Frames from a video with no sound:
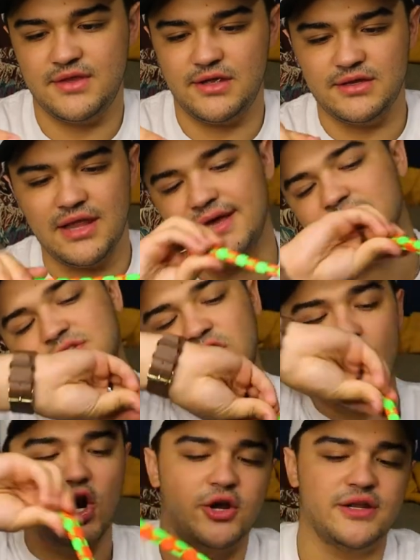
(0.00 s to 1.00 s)
It'd like
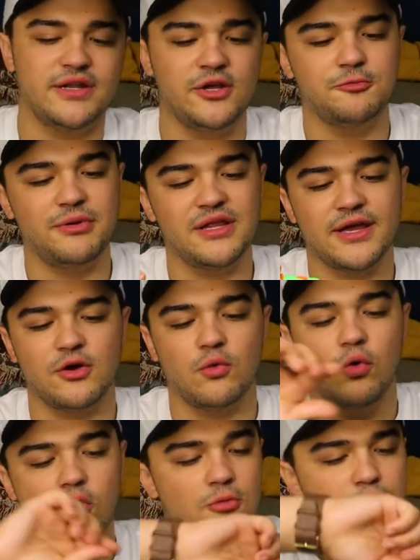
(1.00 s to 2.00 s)
turn, it would be like a
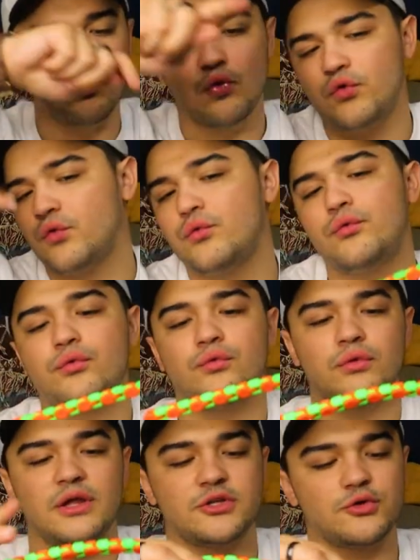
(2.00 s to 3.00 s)
whirlpool.
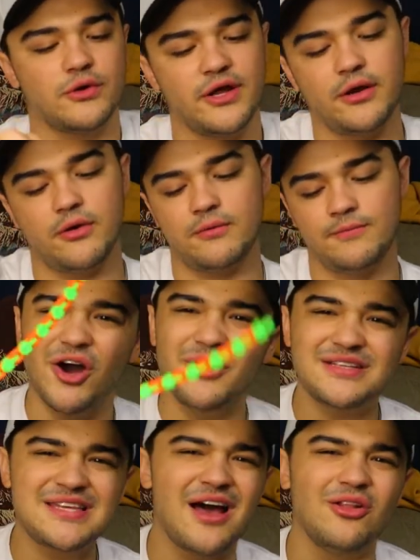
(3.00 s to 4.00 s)
Like a tornado.
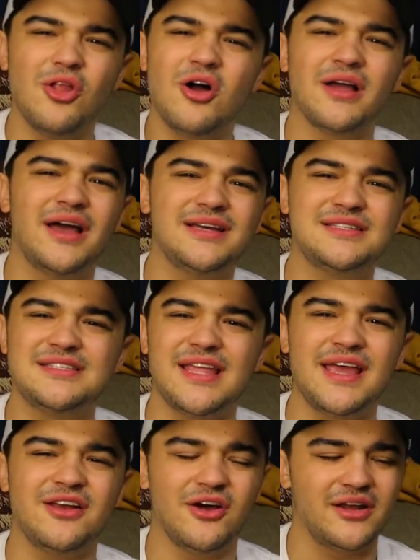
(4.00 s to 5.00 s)
Notice how long I
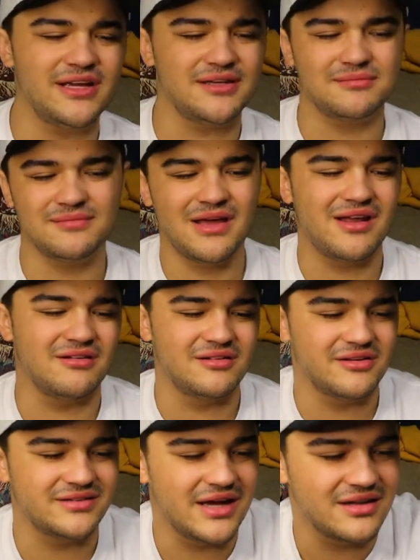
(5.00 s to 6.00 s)
stayed on it. I don't
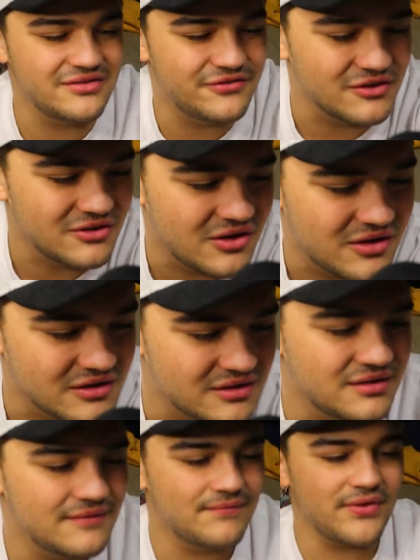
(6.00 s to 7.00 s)
know, not for
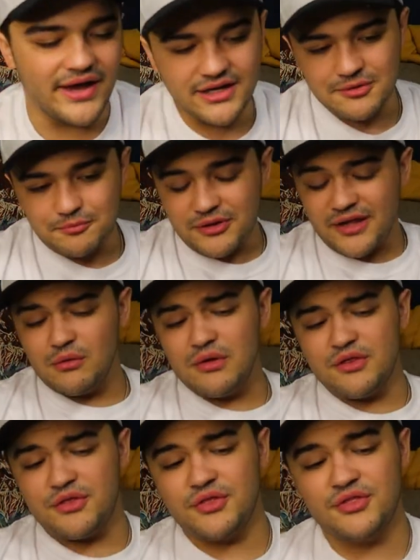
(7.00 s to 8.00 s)
long. I could play
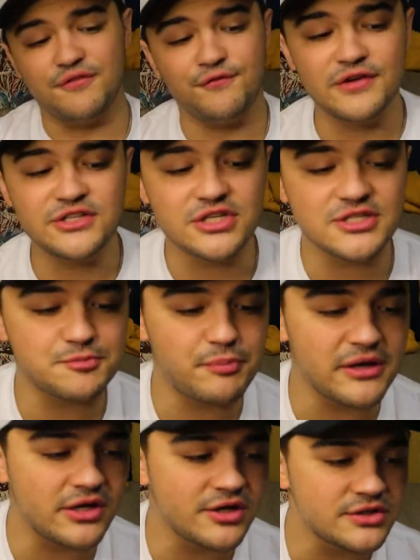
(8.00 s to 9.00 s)
with the fidget
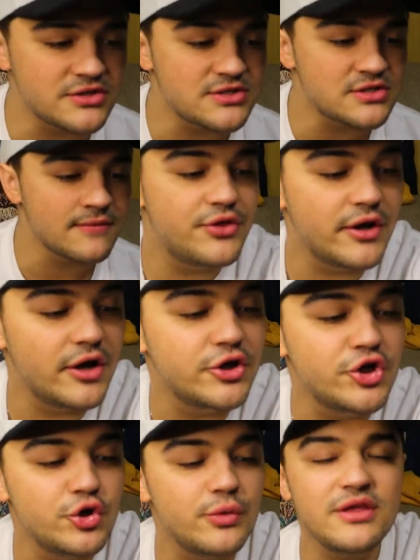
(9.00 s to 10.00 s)
spinners, the
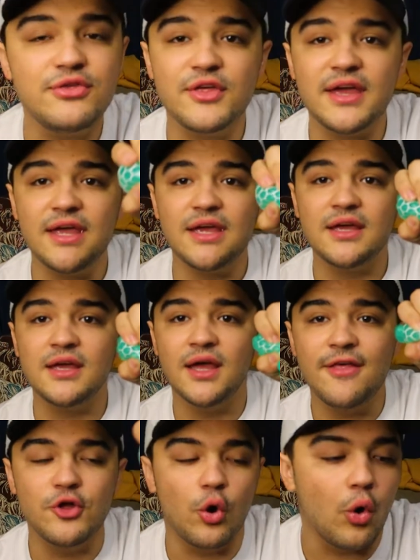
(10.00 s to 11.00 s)
gooey thing,
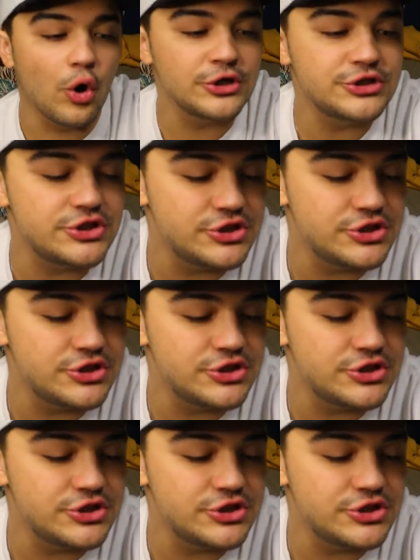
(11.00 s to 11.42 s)
and the orange